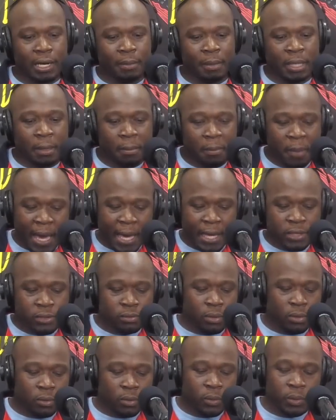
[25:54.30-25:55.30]
In the past,
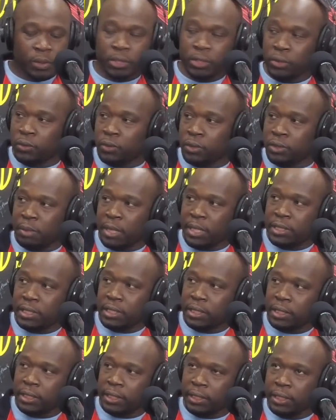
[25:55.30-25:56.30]
what we would do is
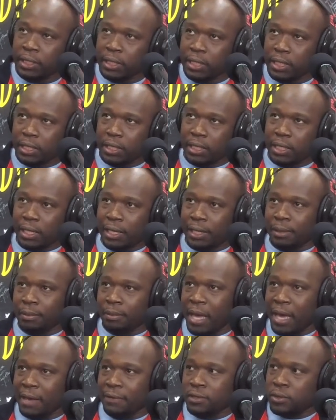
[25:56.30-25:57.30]
basically
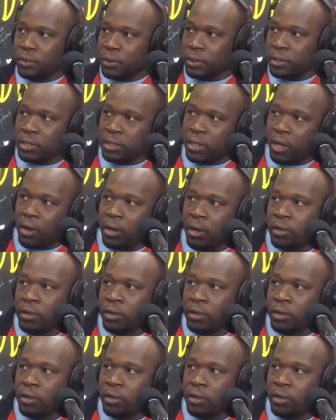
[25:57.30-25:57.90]
have students log